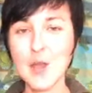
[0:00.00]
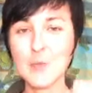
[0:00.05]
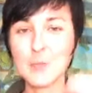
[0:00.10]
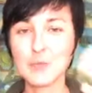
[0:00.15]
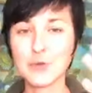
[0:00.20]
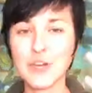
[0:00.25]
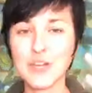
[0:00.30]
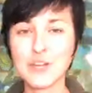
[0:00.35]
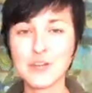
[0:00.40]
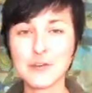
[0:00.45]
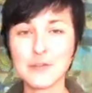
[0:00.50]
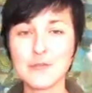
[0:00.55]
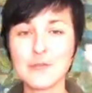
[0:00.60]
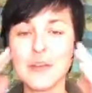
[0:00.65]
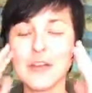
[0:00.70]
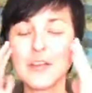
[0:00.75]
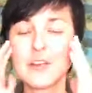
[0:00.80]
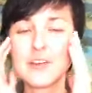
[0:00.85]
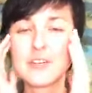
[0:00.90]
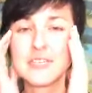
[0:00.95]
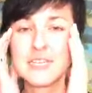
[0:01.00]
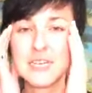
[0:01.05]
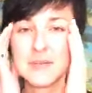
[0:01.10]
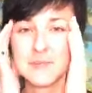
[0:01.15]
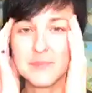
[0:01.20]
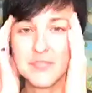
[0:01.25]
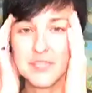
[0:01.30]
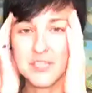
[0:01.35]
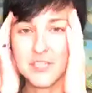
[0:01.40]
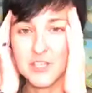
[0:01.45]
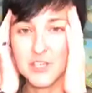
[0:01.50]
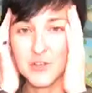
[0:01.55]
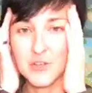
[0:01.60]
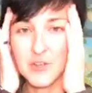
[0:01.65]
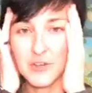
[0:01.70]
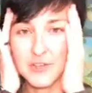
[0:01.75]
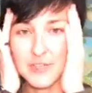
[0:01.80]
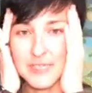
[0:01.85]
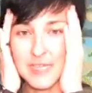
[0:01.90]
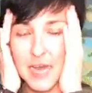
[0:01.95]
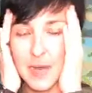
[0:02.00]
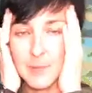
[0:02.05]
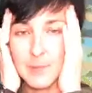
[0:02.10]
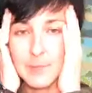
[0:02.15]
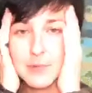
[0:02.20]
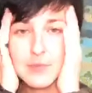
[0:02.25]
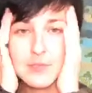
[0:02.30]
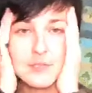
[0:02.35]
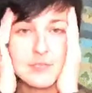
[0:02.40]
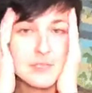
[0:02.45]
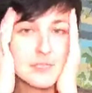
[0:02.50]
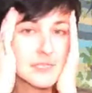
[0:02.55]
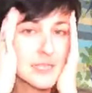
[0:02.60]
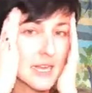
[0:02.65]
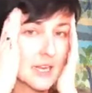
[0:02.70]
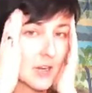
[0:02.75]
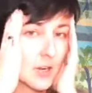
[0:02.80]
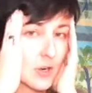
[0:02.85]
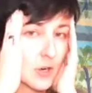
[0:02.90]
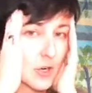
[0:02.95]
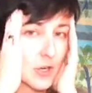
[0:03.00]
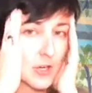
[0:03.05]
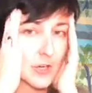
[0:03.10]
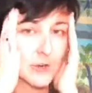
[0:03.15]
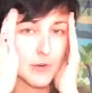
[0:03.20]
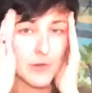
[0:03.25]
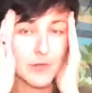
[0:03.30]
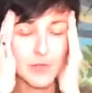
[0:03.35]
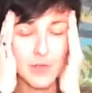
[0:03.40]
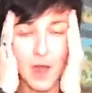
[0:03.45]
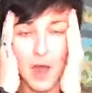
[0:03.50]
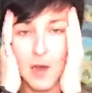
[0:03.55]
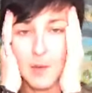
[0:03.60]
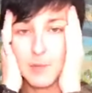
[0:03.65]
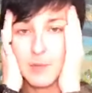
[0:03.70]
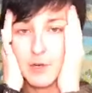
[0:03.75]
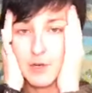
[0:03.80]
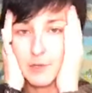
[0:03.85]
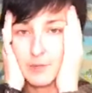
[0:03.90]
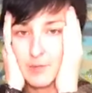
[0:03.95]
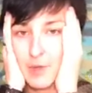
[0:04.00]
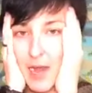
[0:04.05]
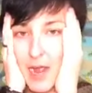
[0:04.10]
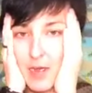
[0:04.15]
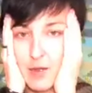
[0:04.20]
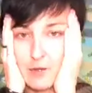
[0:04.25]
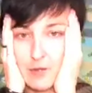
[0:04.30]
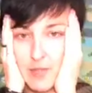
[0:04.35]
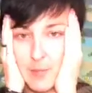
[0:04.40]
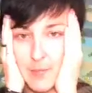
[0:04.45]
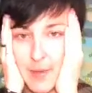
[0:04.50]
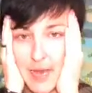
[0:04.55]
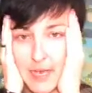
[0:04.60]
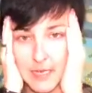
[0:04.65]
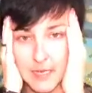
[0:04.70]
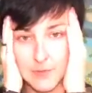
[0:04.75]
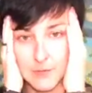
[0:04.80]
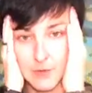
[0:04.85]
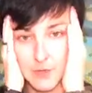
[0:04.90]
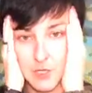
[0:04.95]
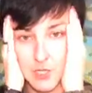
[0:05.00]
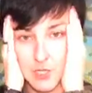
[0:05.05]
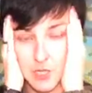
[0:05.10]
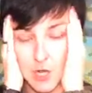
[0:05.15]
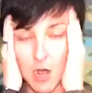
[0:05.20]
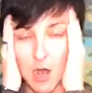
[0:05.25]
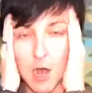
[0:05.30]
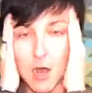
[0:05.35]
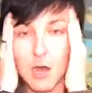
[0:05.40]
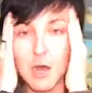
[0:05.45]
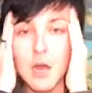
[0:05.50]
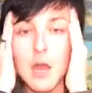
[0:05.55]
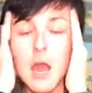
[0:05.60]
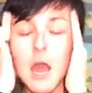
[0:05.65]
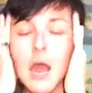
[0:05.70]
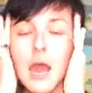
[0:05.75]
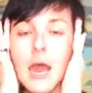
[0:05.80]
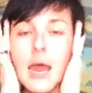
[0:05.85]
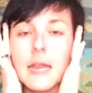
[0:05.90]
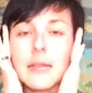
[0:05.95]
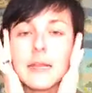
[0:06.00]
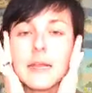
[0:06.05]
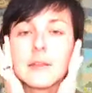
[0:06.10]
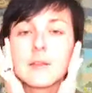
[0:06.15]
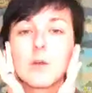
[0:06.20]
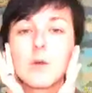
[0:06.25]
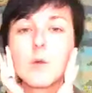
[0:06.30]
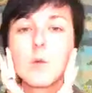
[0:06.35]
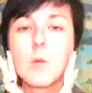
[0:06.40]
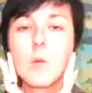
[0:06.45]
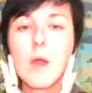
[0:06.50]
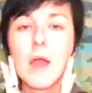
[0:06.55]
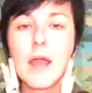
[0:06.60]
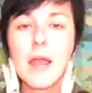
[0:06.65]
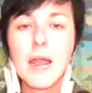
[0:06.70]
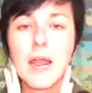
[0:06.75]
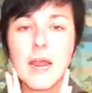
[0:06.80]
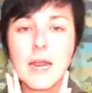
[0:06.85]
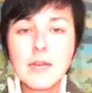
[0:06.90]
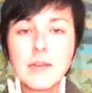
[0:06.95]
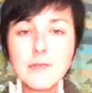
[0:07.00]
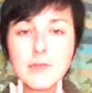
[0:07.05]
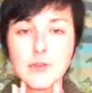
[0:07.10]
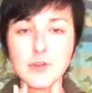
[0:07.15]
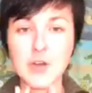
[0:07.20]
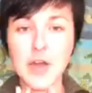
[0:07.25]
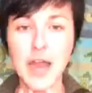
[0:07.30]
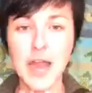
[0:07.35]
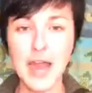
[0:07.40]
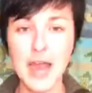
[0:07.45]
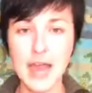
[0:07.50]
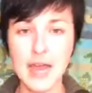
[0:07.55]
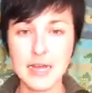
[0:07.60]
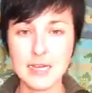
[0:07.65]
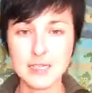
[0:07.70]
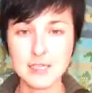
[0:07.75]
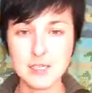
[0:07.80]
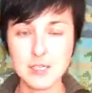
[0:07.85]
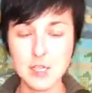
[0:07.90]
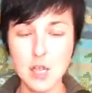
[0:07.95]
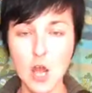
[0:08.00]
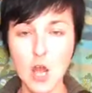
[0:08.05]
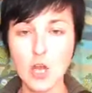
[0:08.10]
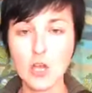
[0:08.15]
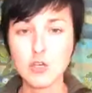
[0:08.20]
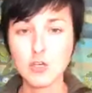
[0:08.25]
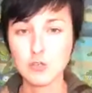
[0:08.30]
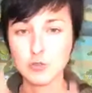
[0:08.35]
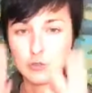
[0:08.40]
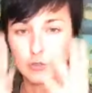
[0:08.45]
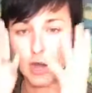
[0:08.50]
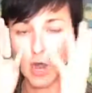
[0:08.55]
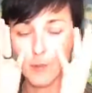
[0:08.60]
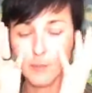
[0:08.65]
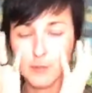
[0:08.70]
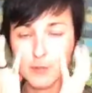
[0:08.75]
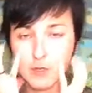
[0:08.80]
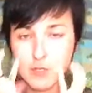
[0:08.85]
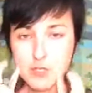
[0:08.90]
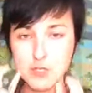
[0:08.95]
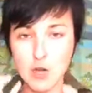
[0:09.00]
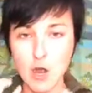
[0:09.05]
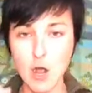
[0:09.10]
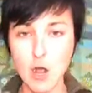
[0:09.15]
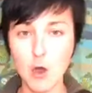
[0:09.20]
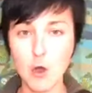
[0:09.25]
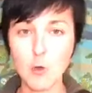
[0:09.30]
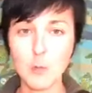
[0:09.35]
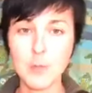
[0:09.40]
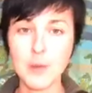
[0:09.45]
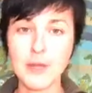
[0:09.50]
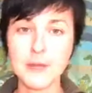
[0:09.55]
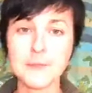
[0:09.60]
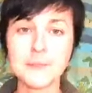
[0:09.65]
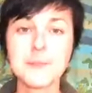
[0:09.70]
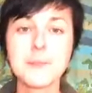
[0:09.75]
Bring your fingertips to your temples and hook your thumb around the back of your jaw and let the weight of your hands drop your jaw open.